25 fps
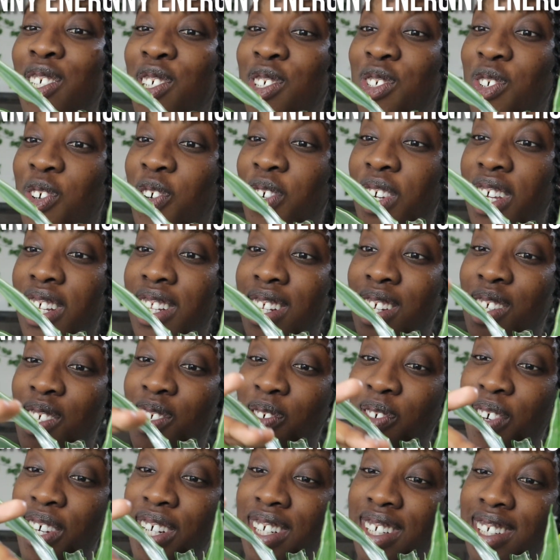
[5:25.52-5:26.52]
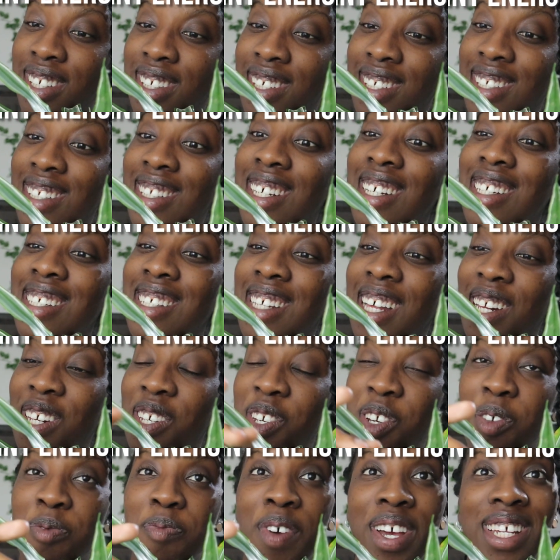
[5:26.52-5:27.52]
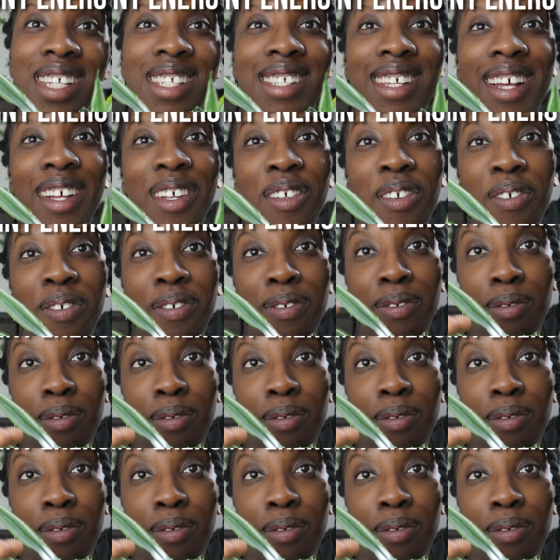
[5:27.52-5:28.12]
stroking this one to center myself.